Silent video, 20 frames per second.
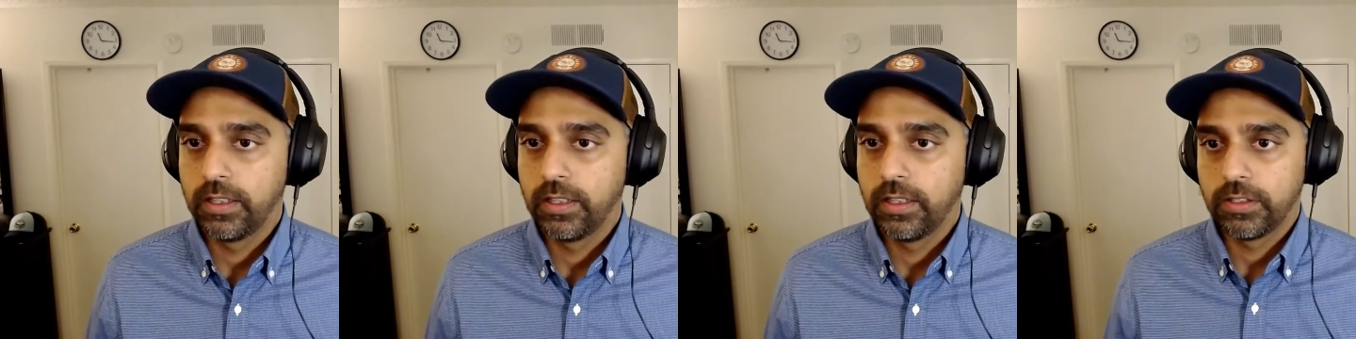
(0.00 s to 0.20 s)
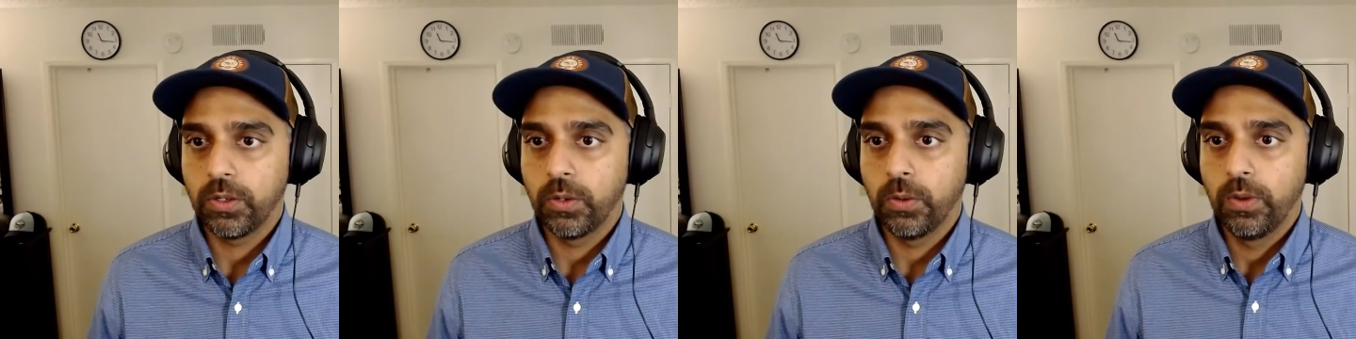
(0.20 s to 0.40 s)

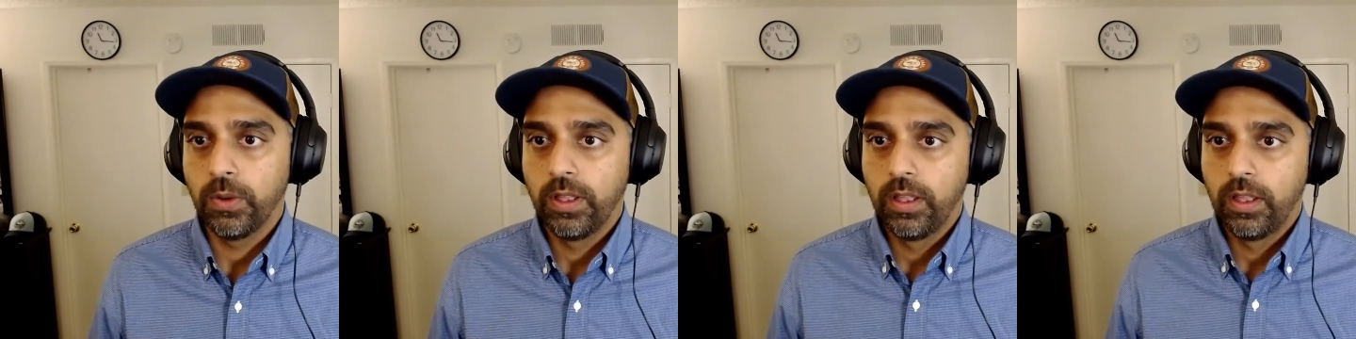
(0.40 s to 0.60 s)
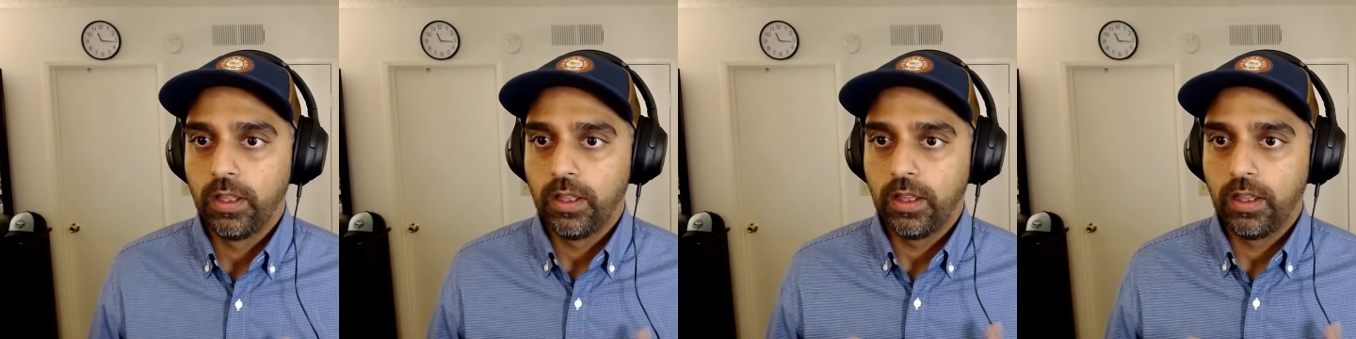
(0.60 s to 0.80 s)
So
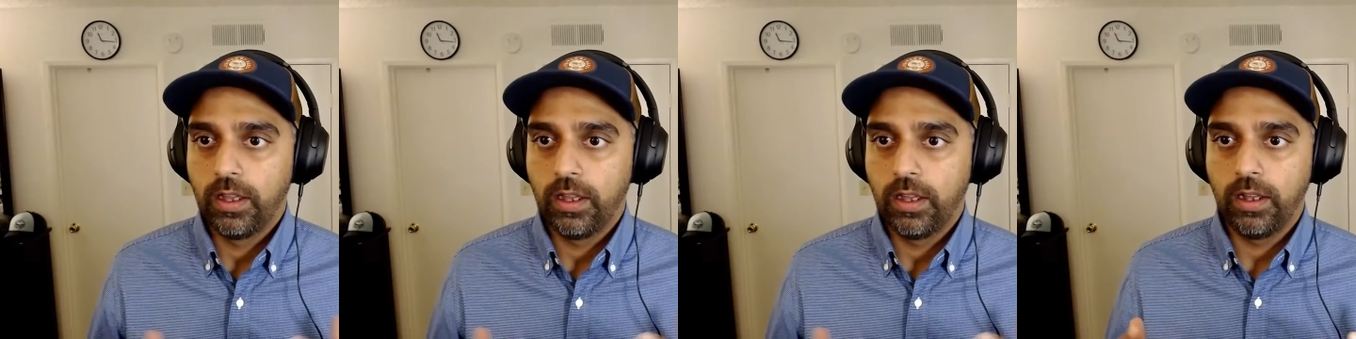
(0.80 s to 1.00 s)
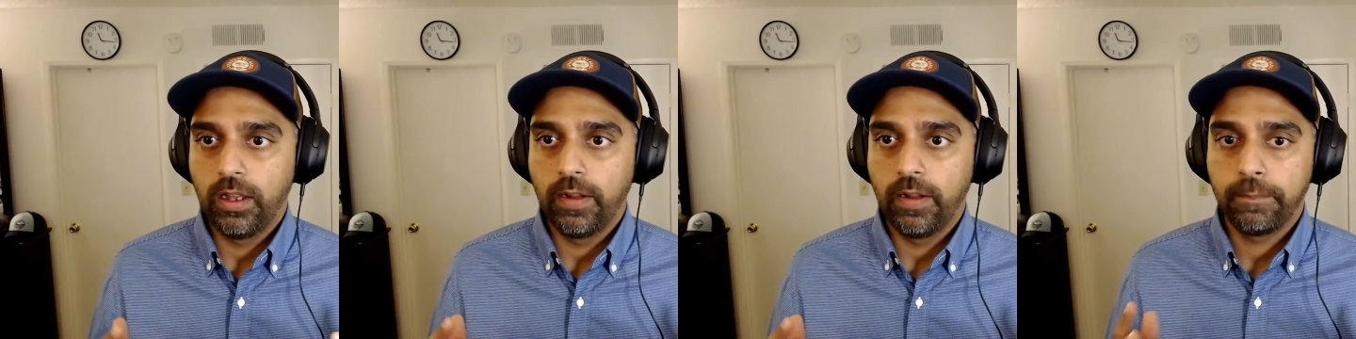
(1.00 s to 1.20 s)

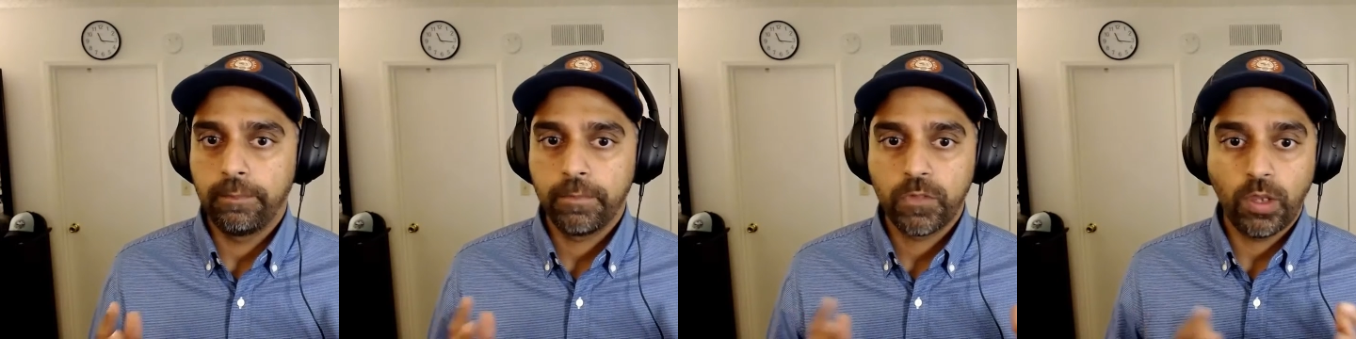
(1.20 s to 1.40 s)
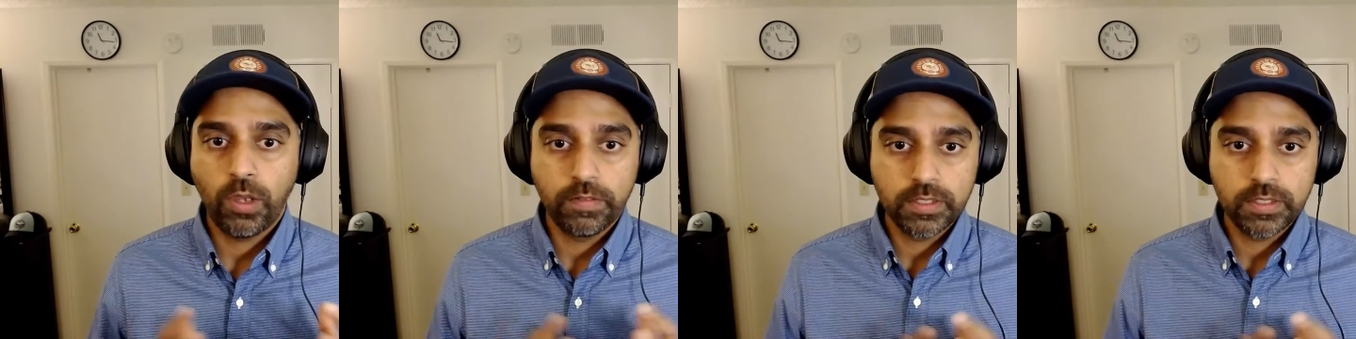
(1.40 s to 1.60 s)
um,
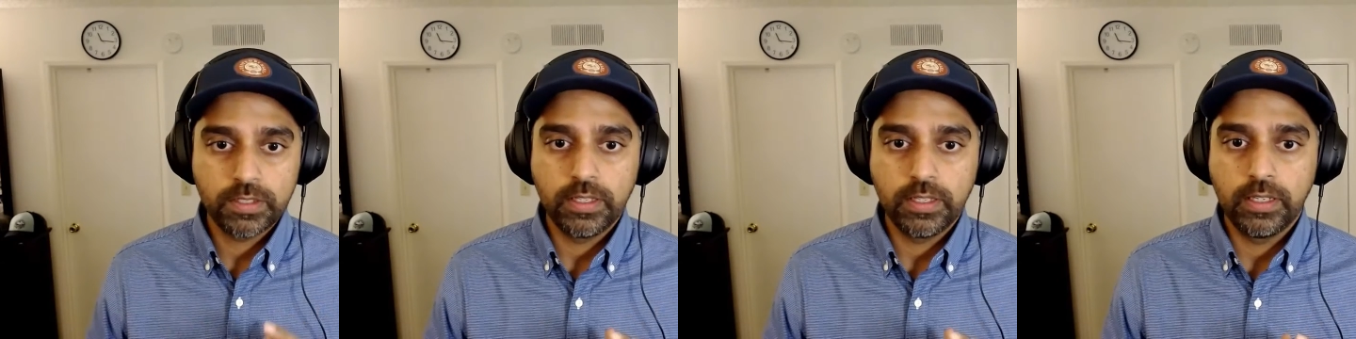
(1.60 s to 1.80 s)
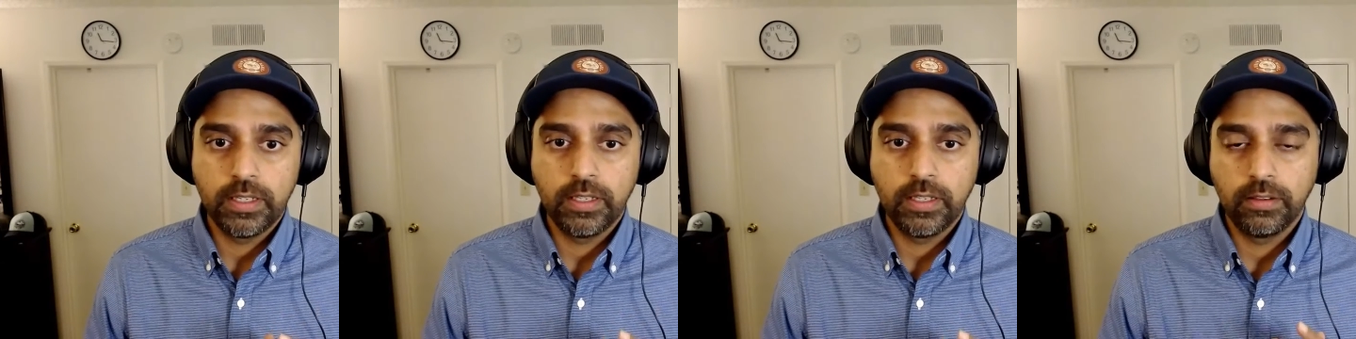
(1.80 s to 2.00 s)
so
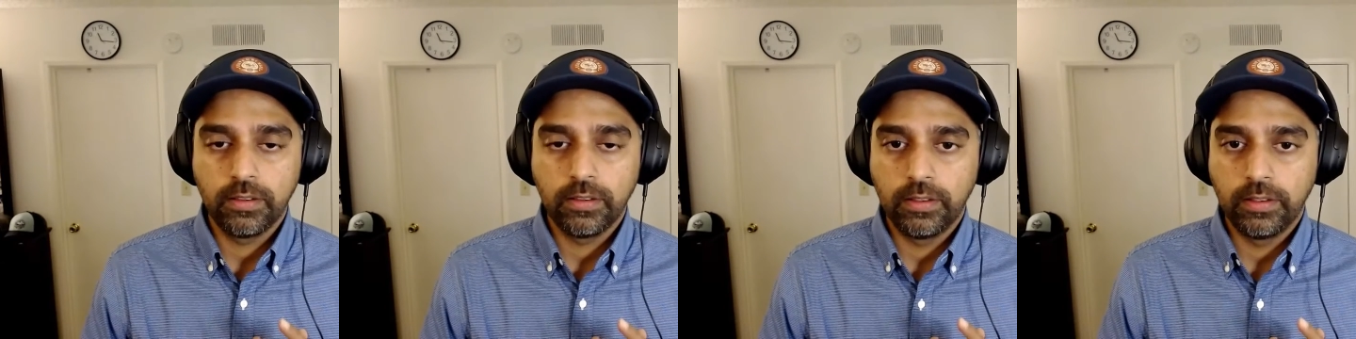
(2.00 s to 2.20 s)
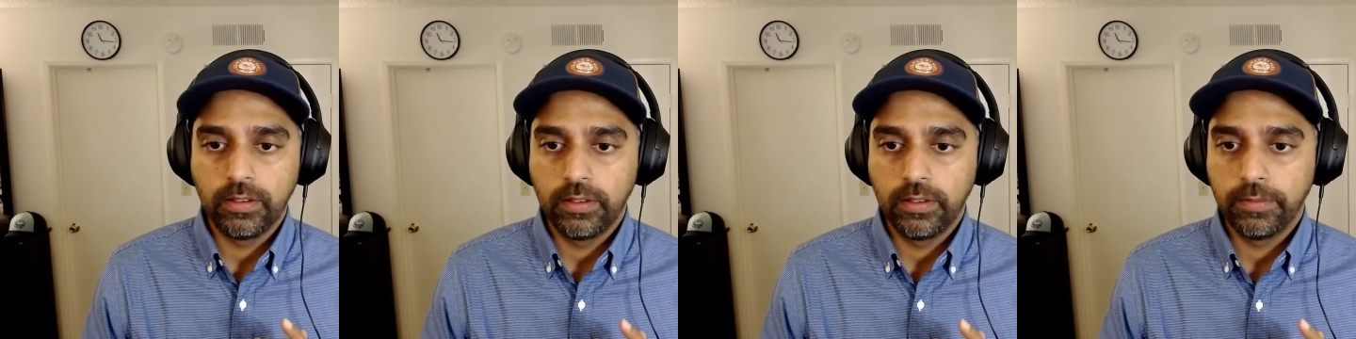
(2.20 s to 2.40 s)
obviously.
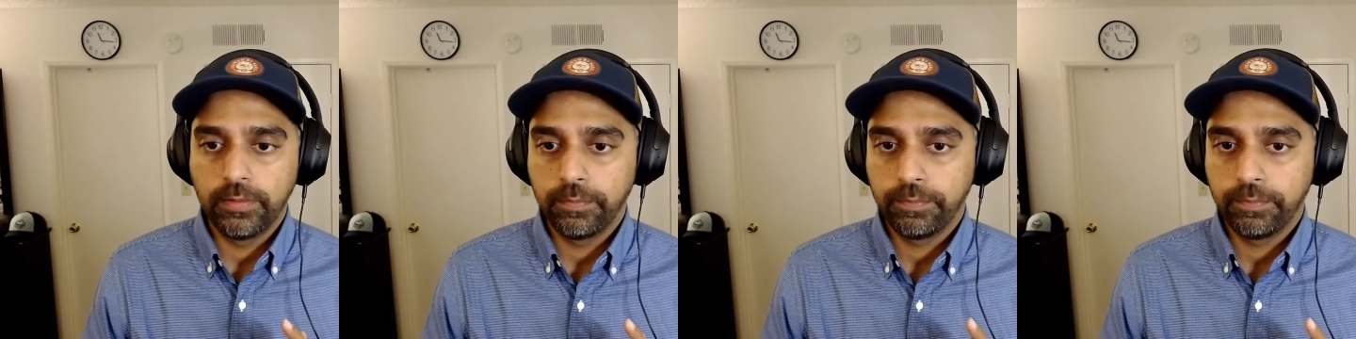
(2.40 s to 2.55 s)
Uh,